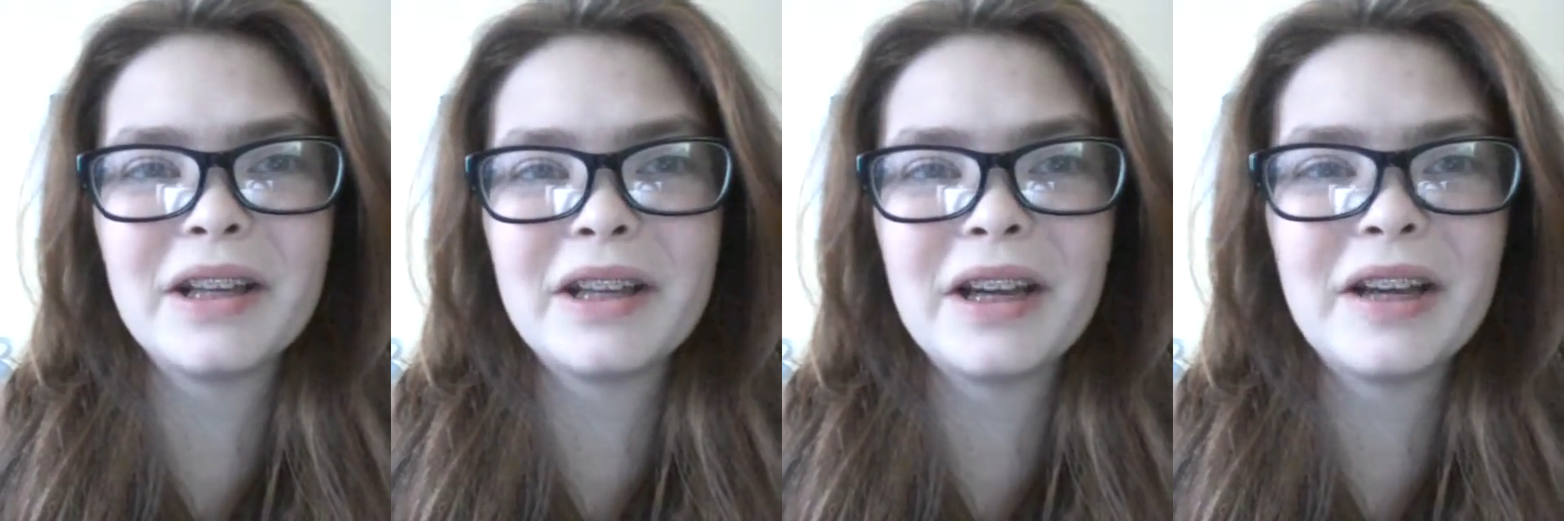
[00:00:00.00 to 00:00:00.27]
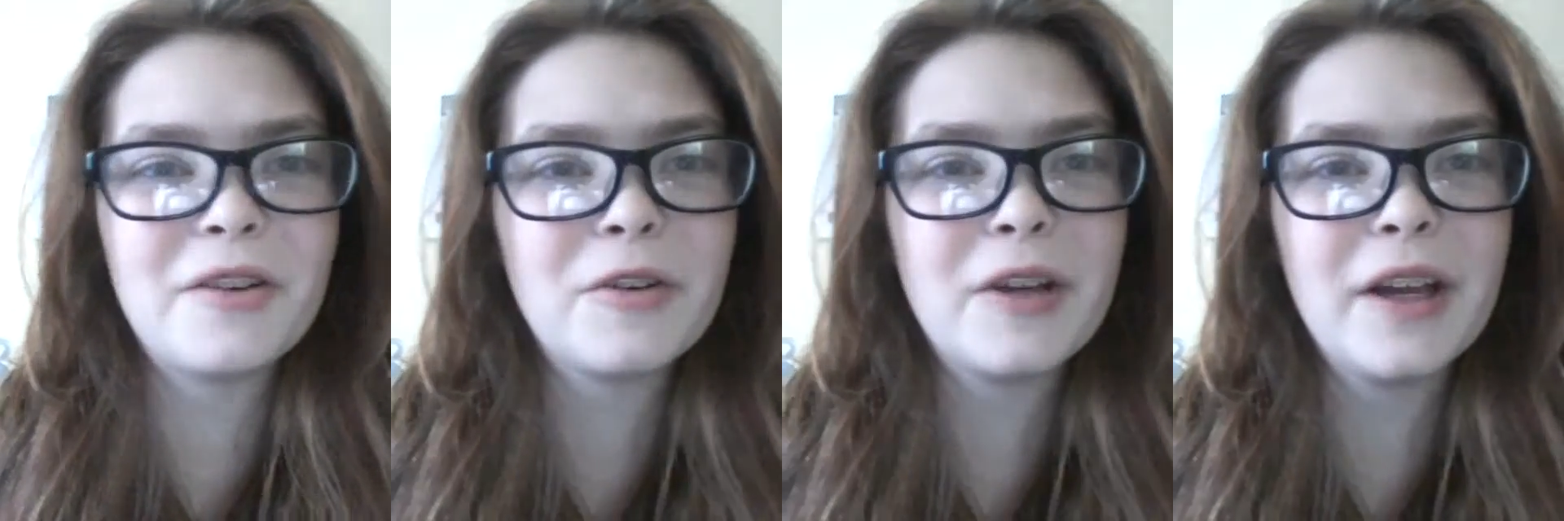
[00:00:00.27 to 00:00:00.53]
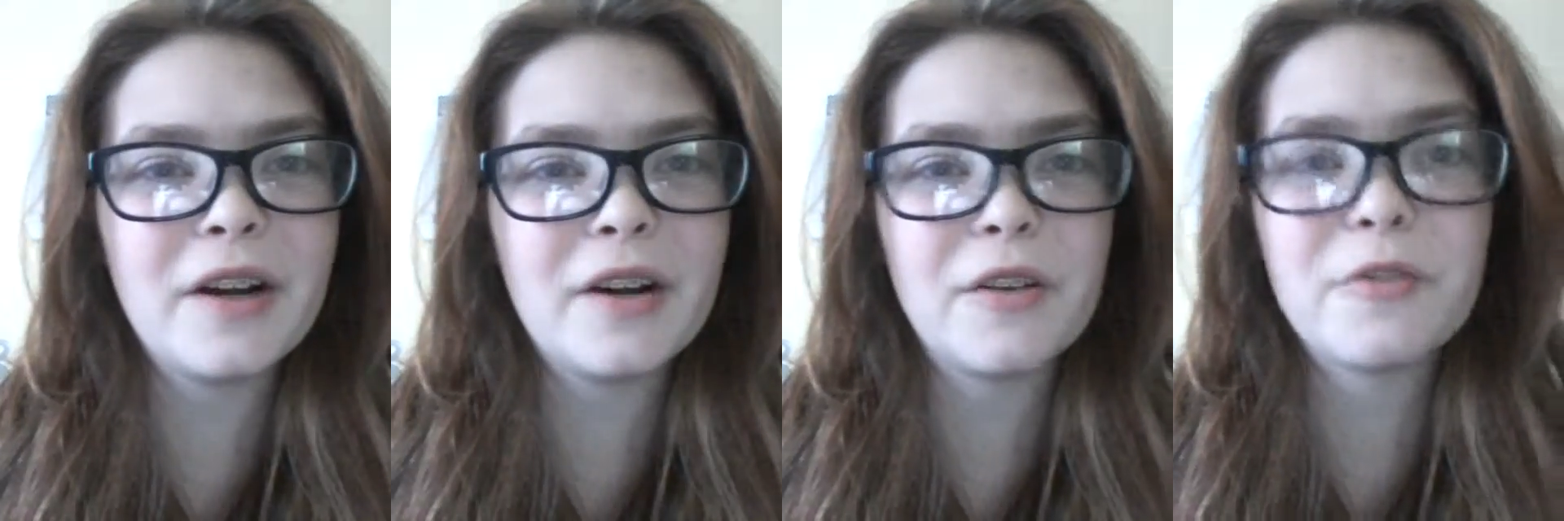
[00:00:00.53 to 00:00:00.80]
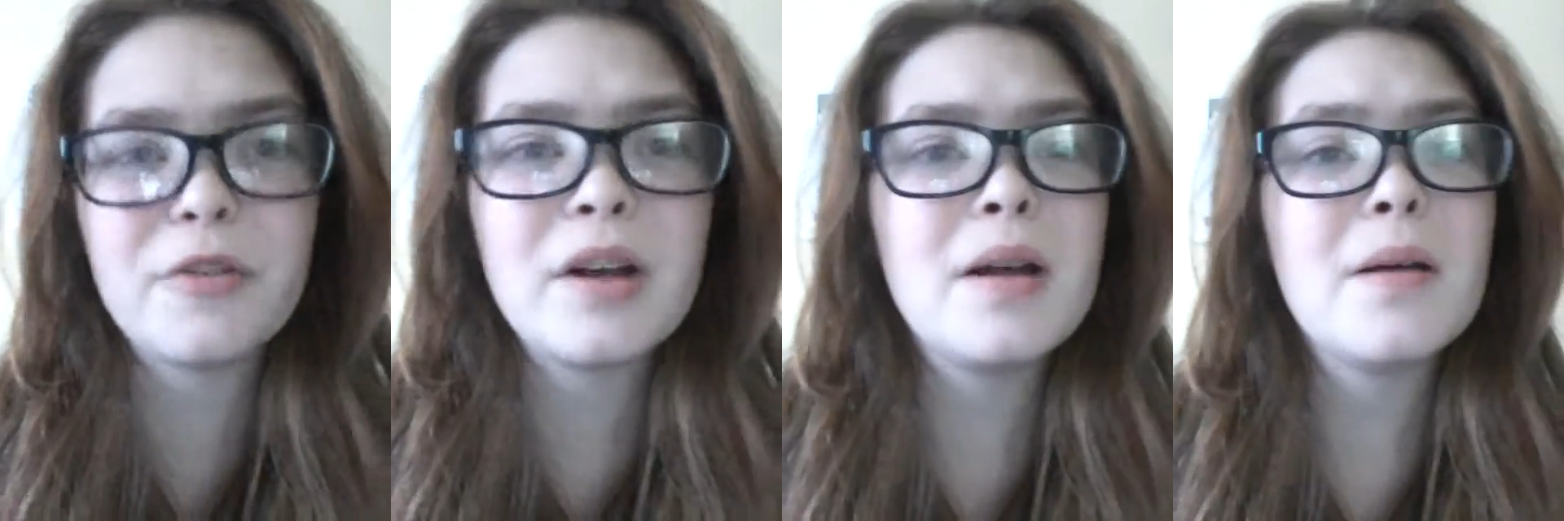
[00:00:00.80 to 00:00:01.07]
Like, I don't care
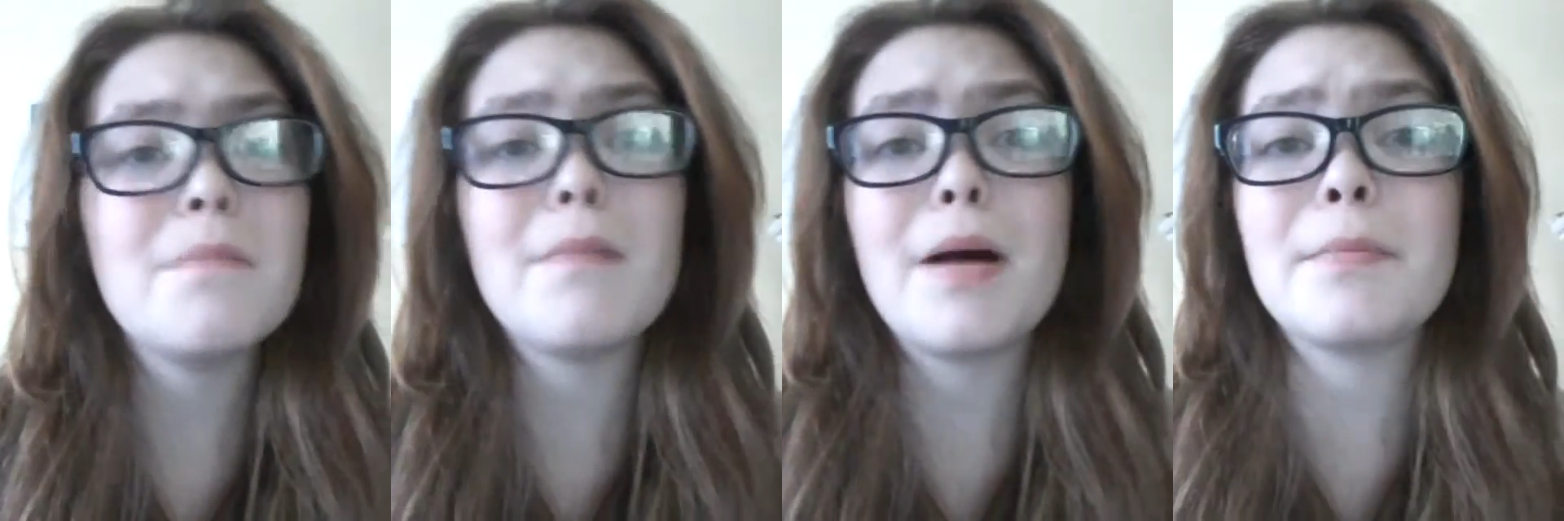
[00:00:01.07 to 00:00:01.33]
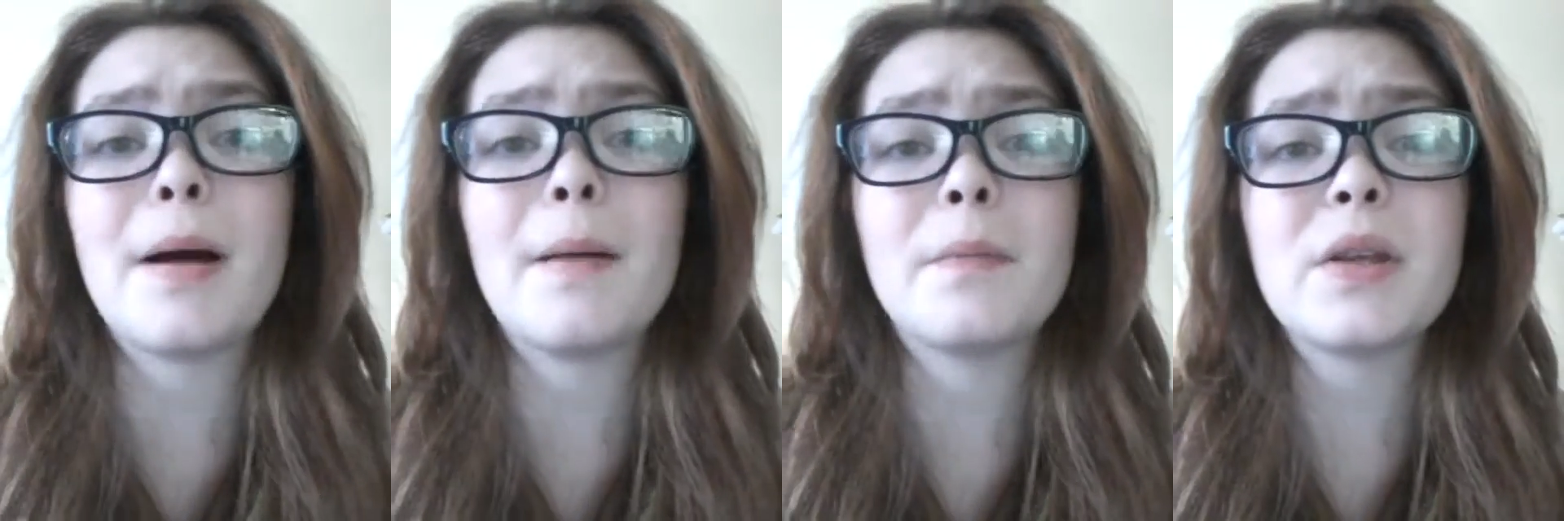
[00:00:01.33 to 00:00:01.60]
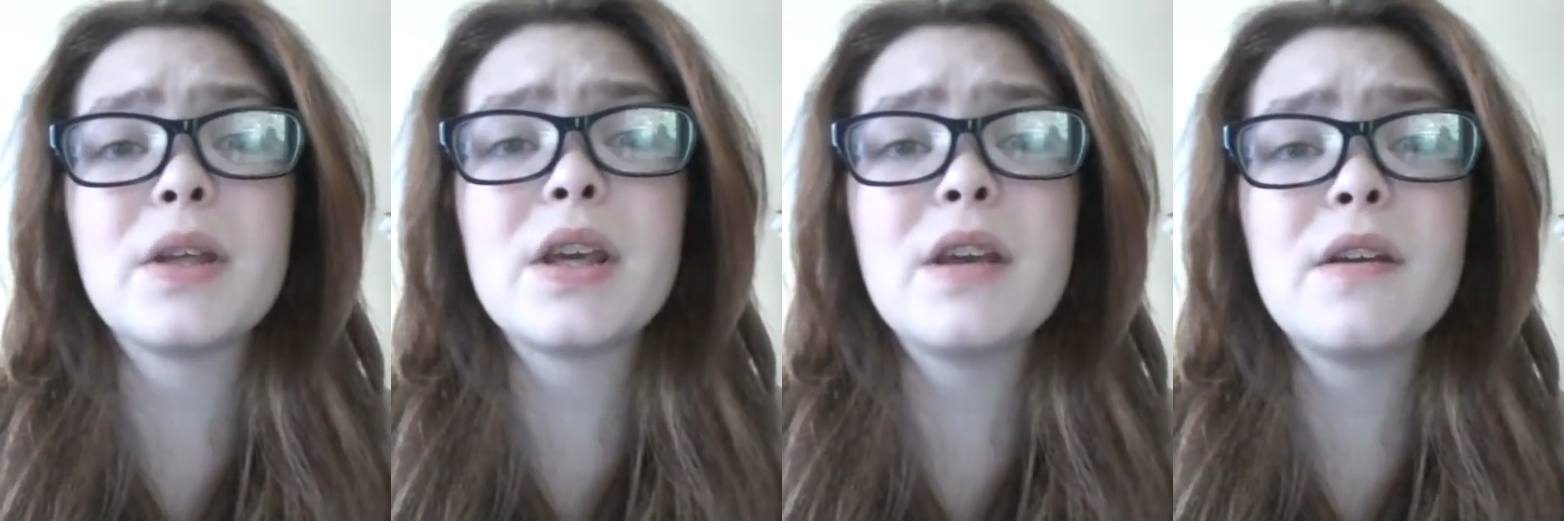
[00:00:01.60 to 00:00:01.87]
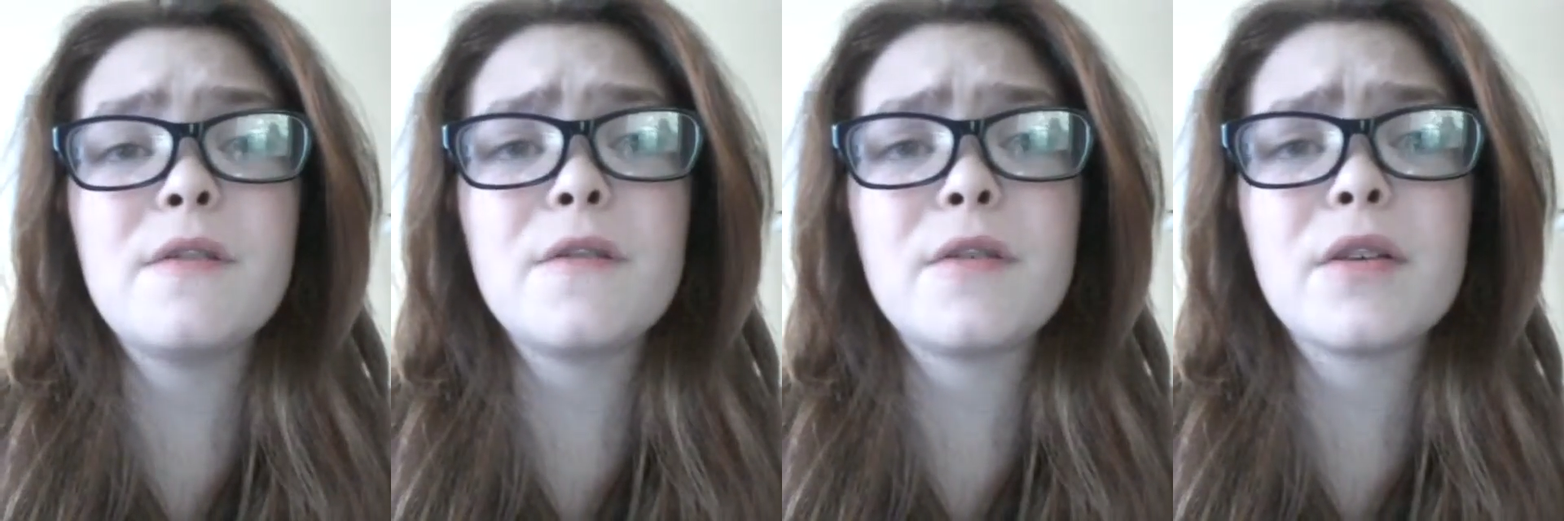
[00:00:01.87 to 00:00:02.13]
if my mom
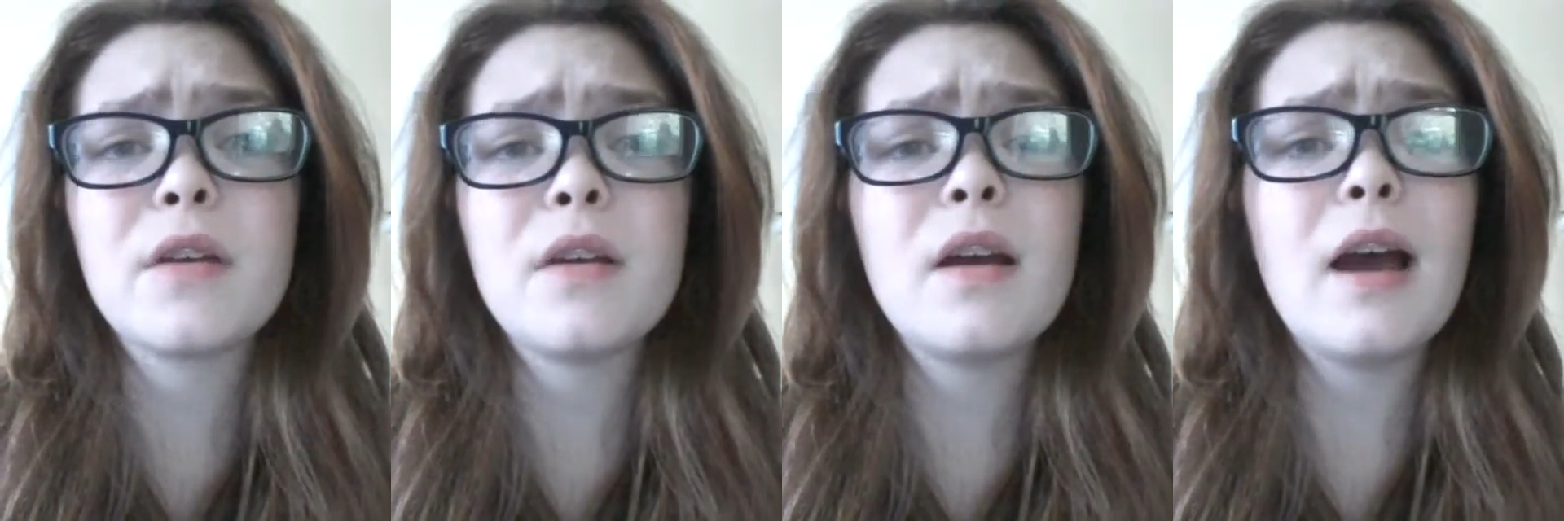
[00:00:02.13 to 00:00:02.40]
leaves.